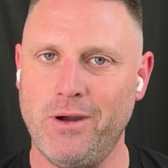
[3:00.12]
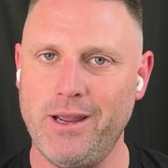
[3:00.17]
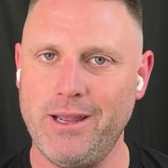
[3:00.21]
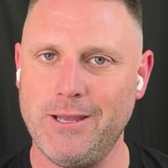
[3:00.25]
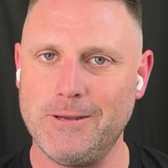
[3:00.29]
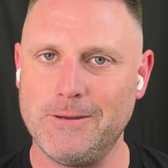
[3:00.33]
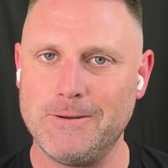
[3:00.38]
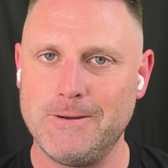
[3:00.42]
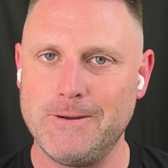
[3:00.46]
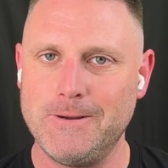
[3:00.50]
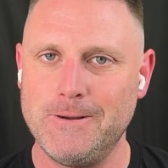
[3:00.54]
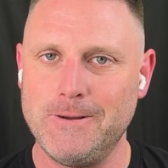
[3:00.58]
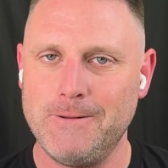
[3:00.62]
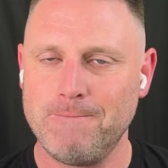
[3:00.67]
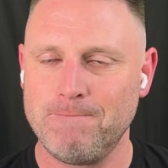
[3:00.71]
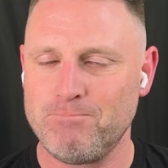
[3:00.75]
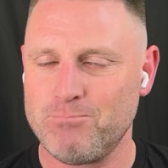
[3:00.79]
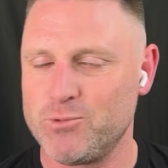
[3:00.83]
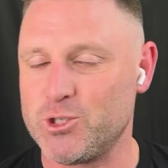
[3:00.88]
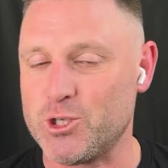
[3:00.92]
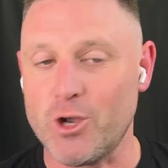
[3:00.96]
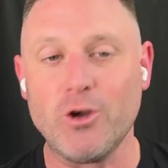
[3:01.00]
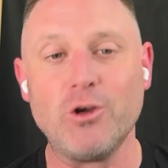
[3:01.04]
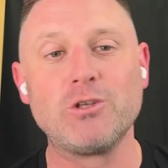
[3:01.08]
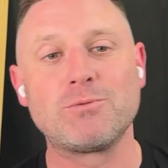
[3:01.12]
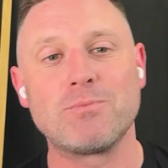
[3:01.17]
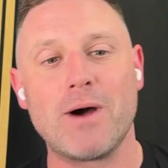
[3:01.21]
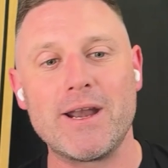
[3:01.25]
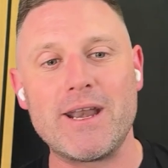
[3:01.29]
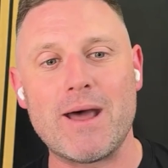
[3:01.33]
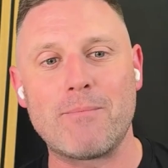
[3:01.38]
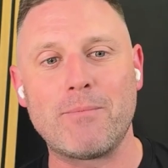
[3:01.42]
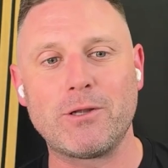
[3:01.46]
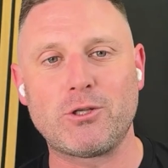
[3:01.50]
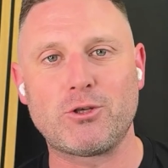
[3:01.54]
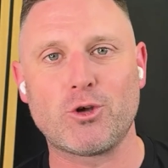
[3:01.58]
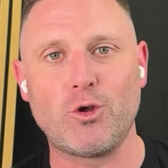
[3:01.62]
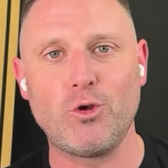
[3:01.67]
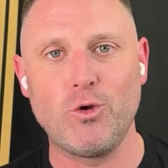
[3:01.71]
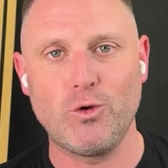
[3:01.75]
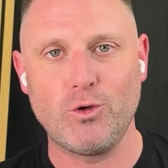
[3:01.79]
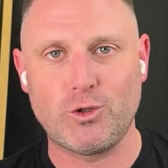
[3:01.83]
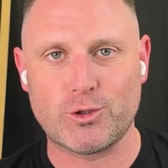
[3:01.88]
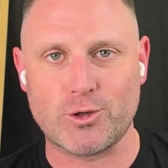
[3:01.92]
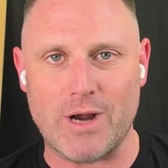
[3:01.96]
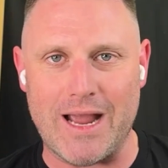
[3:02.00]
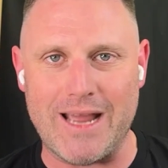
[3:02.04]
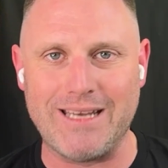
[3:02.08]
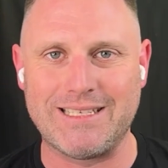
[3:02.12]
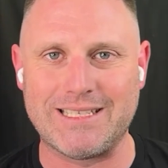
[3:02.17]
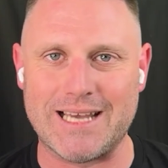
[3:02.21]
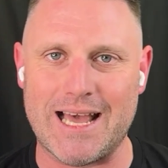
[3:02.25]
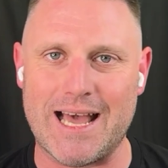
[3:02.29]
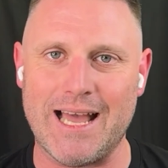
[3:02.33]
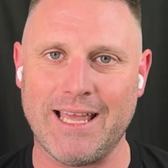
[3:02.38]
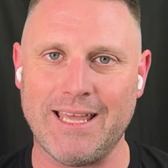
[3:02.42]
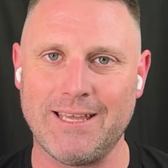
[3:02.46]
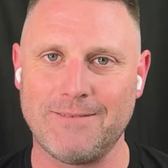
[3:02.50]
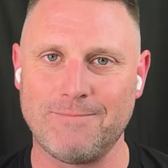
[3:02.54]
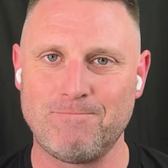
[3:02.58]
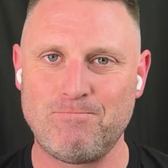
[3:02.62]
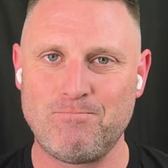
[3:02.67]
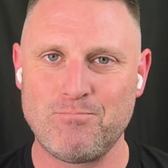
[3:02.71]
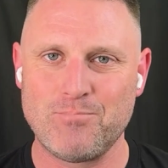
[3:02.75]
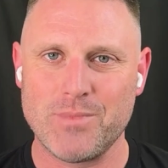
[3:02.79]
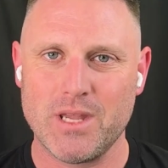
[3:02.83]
week. So who's my number two trade target?